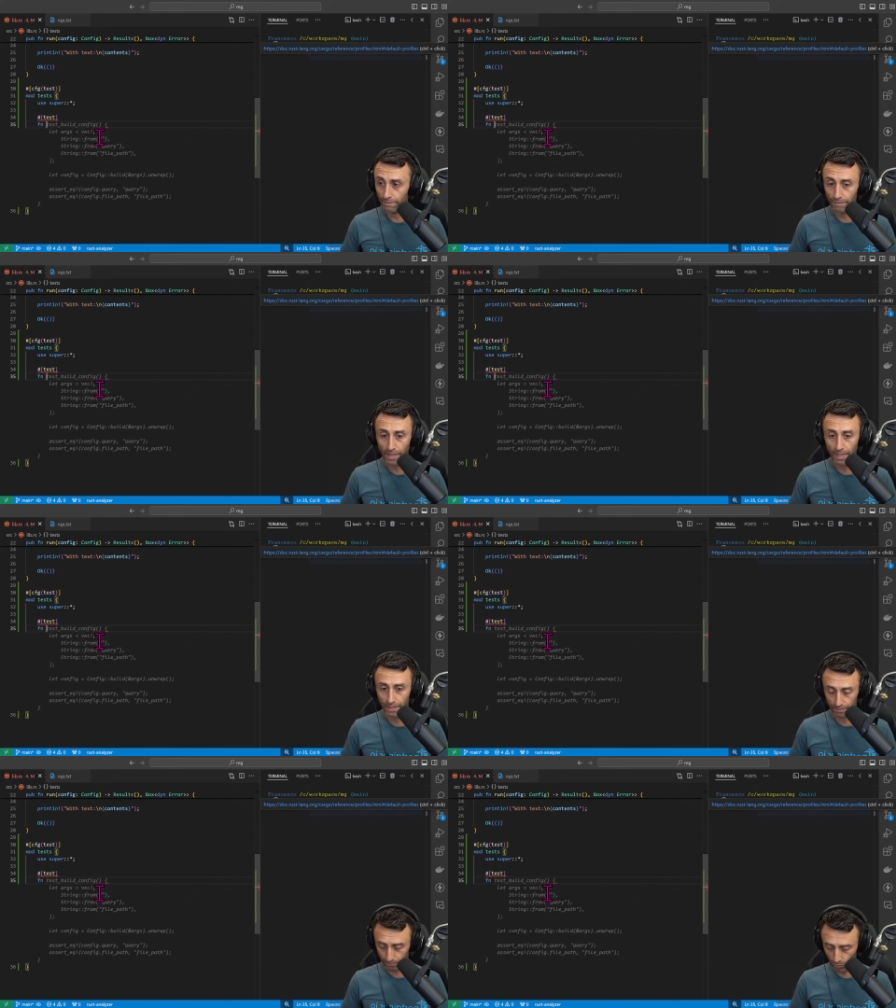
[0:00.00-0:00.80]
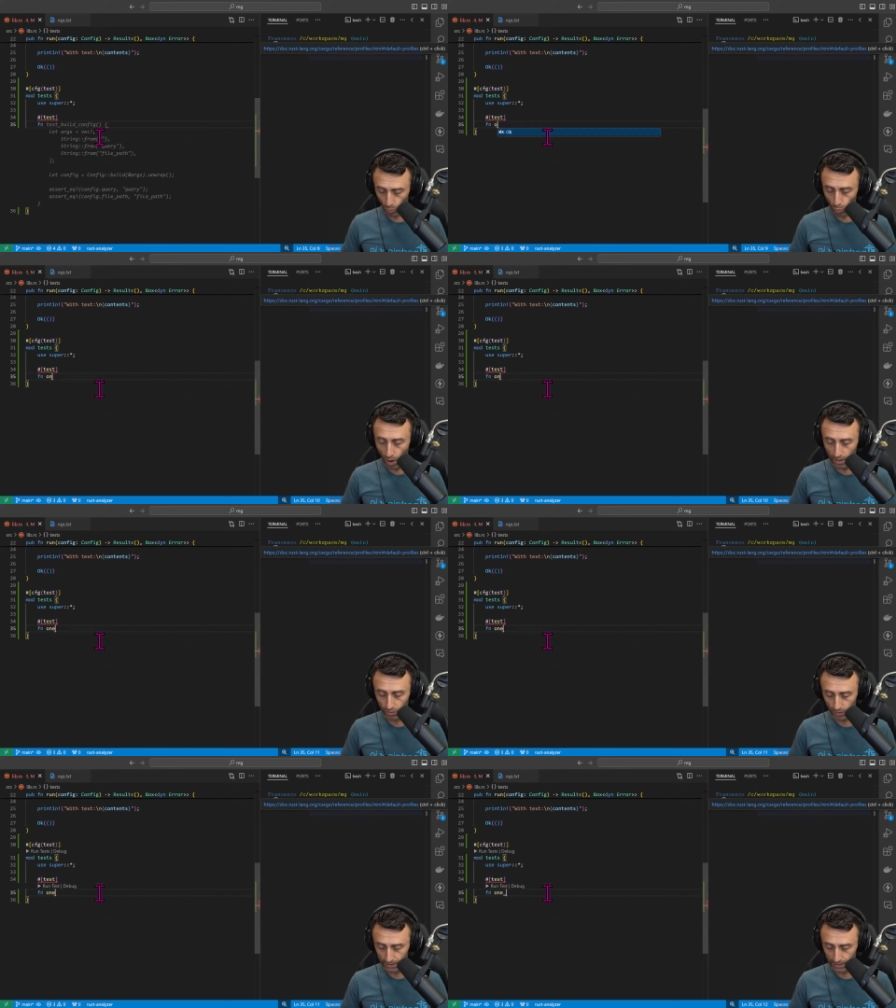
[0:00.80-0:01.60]
fn one
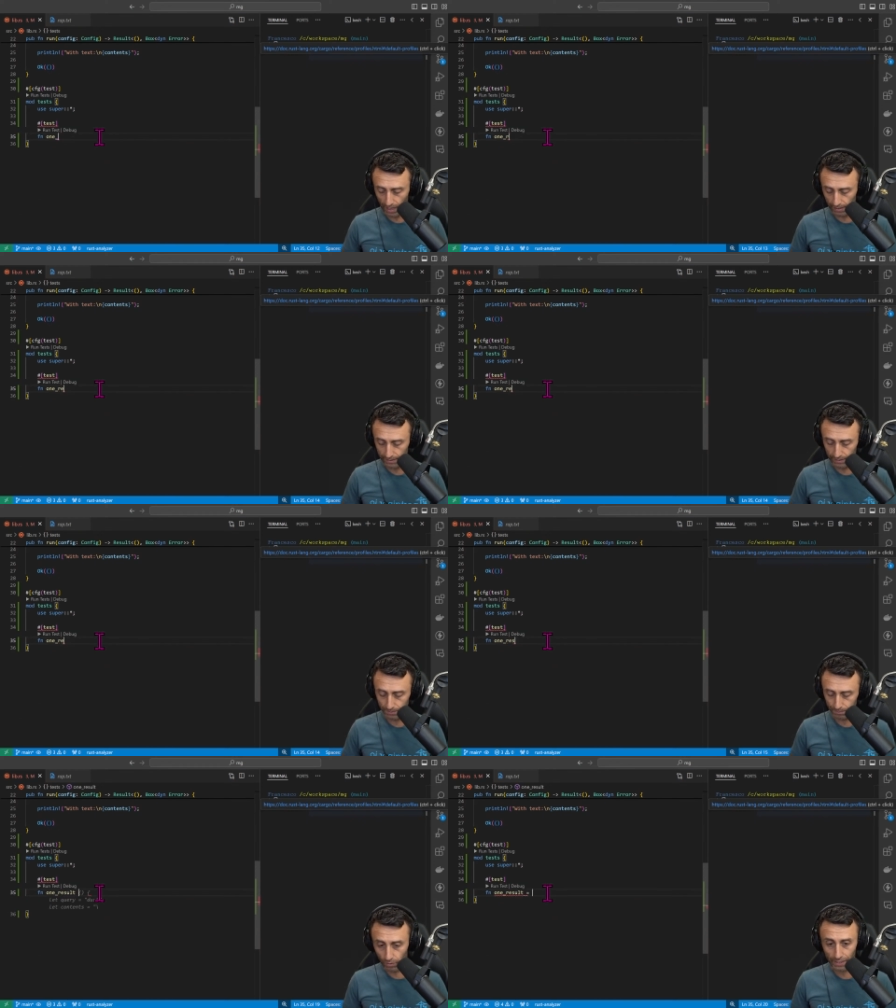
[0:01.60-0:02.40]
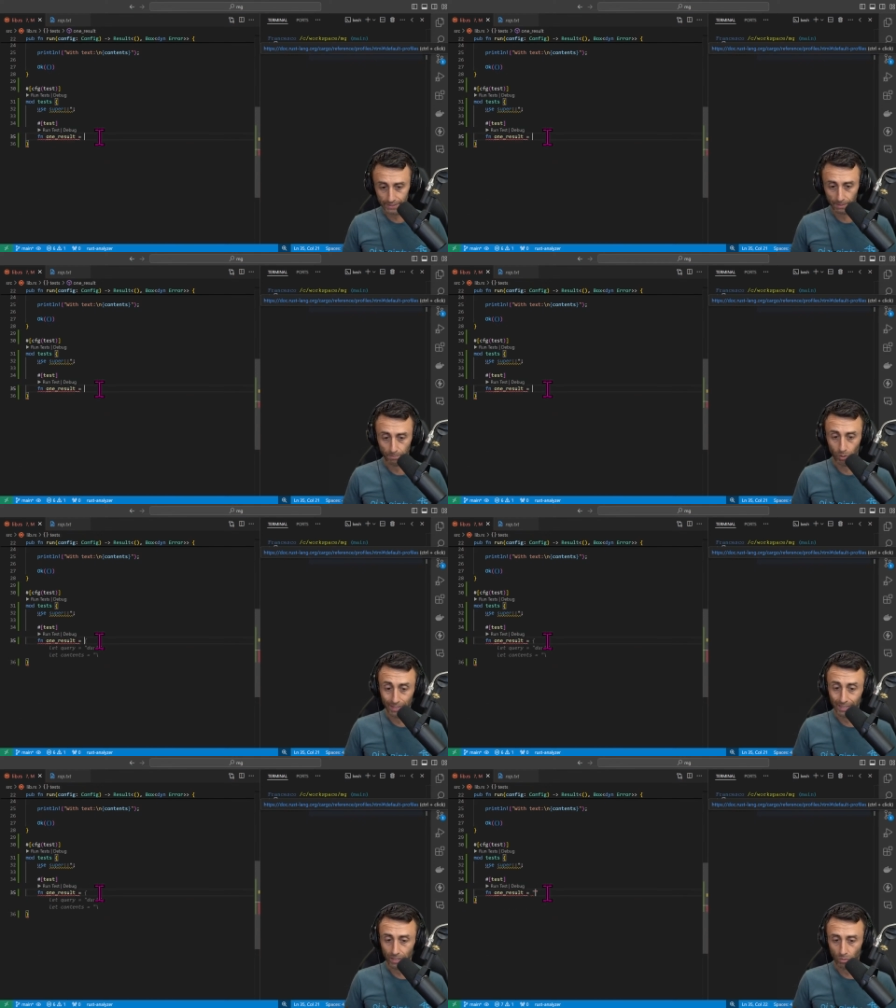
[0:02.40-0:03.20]
result for example
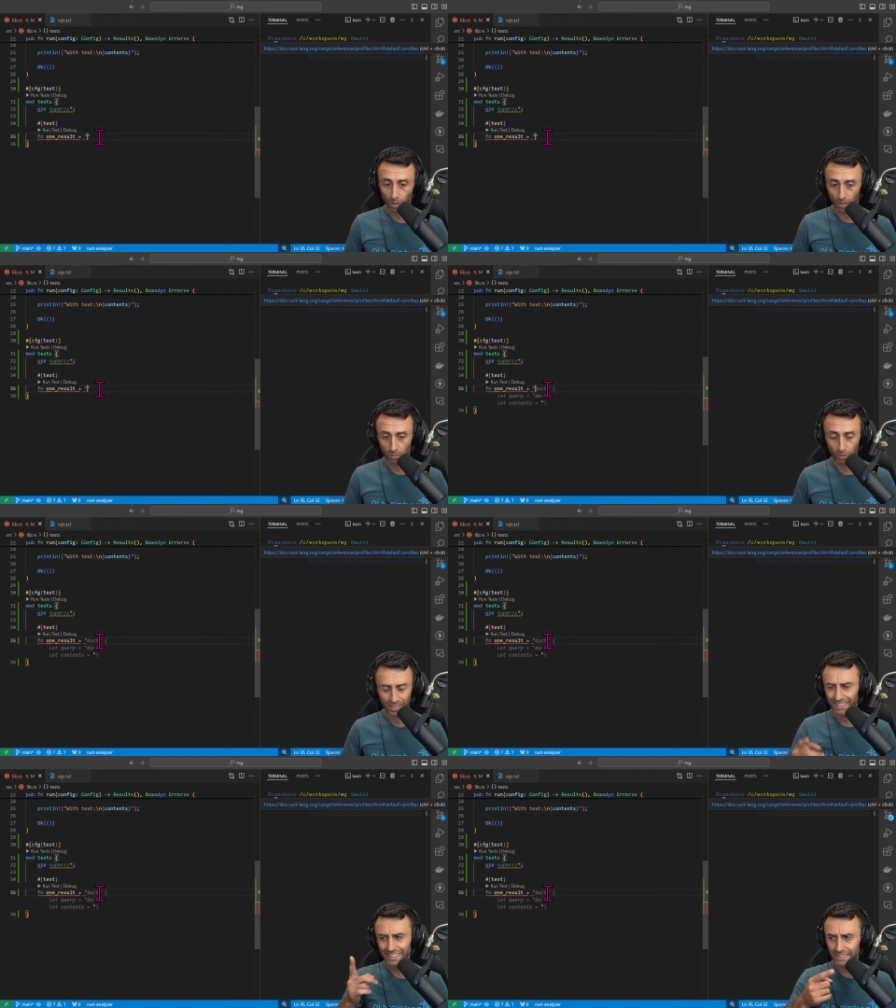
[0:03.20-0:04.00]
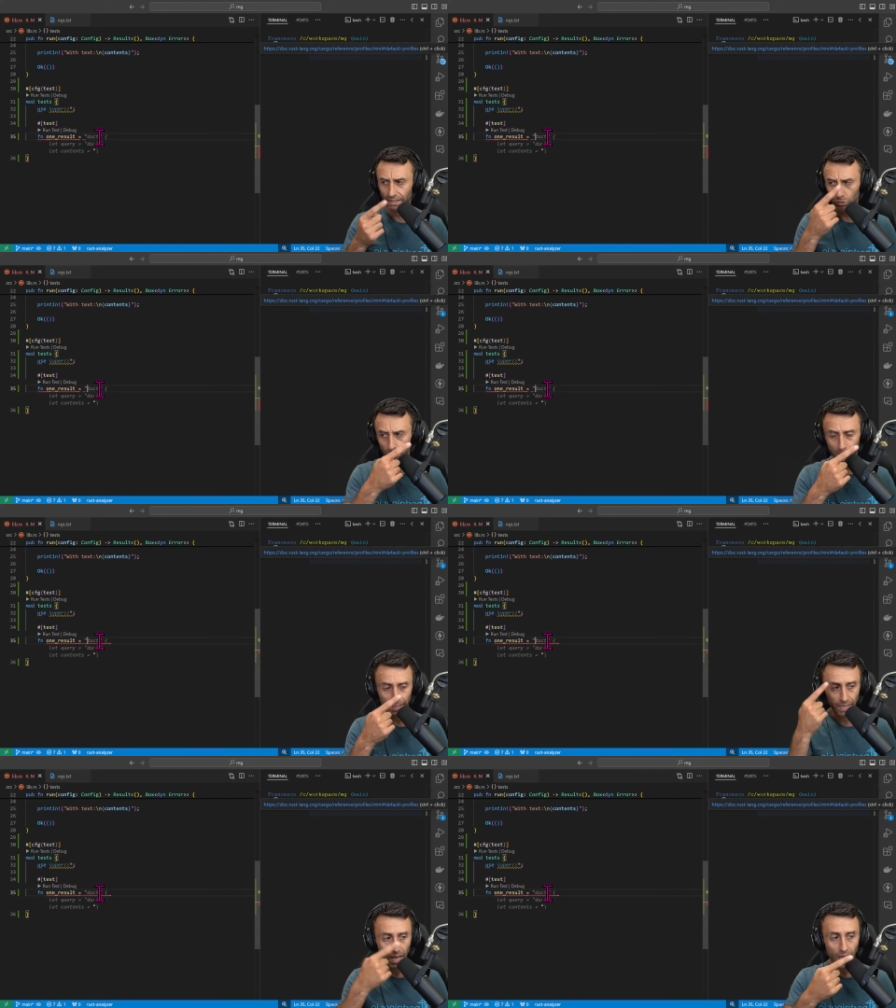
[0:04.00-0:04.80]
equal it doesn't have to
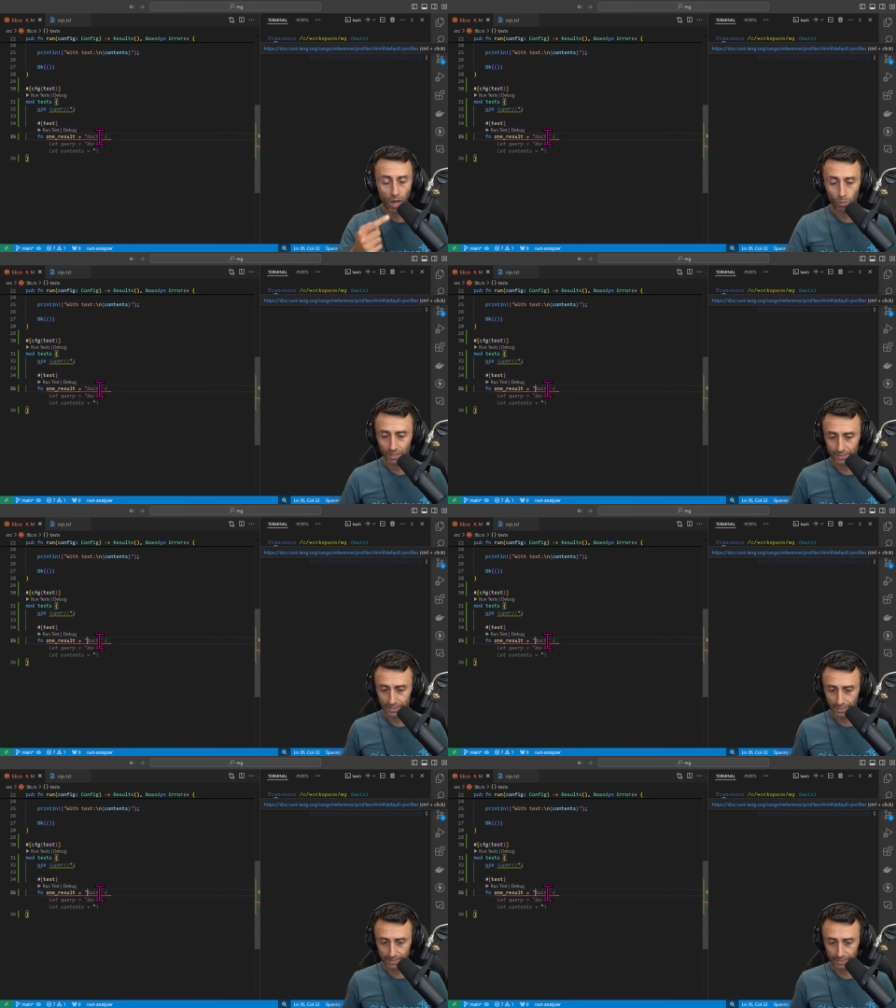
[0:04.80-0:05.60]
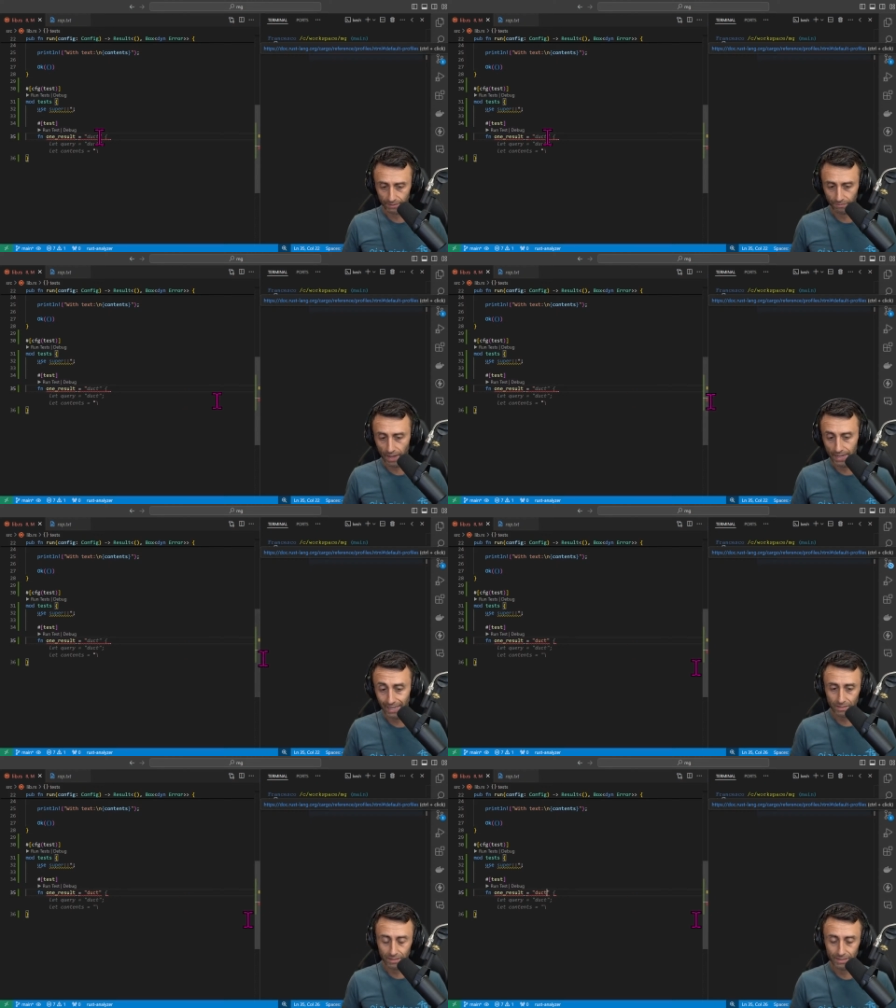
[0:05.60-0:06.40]
be our txt
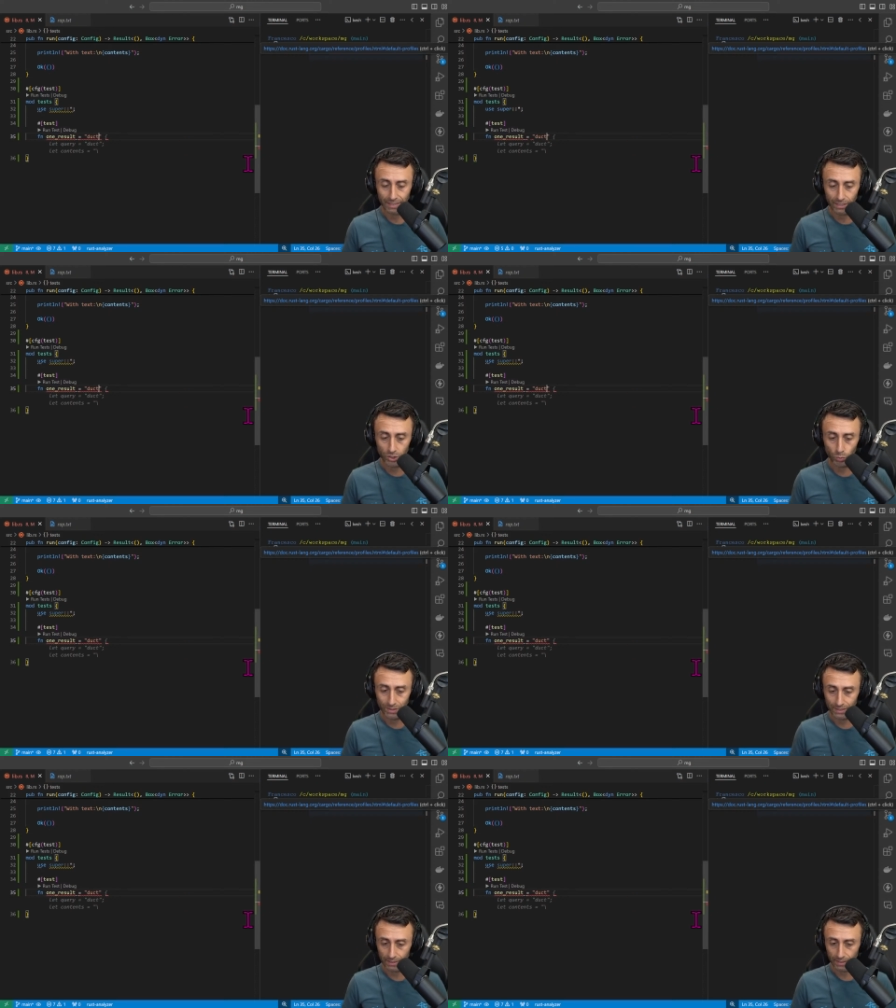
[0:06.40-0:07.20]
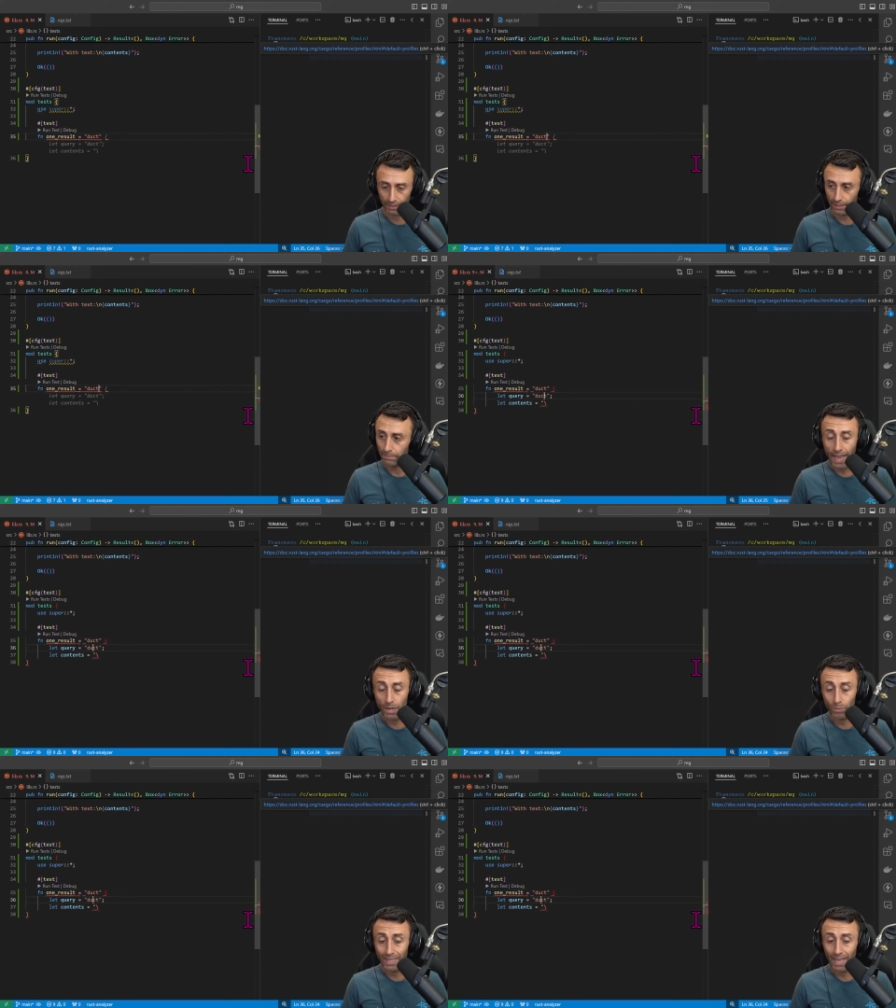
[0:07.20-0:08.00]
file duct
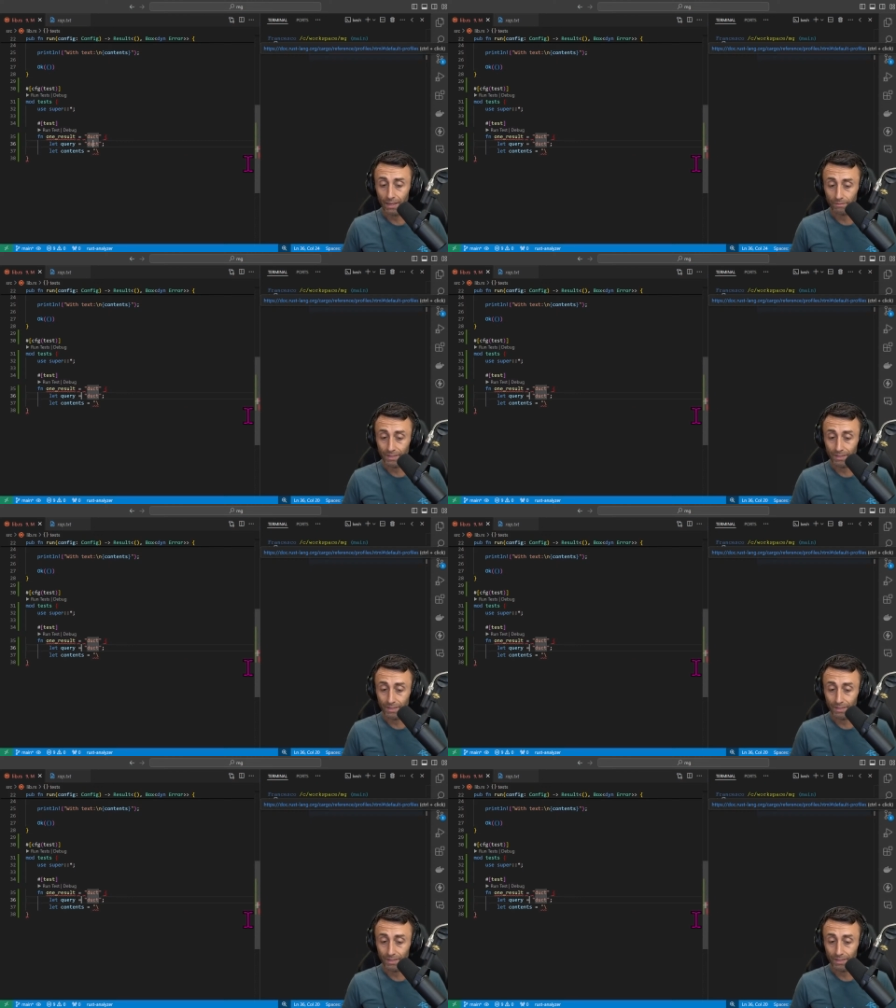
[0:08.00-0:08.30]
and we have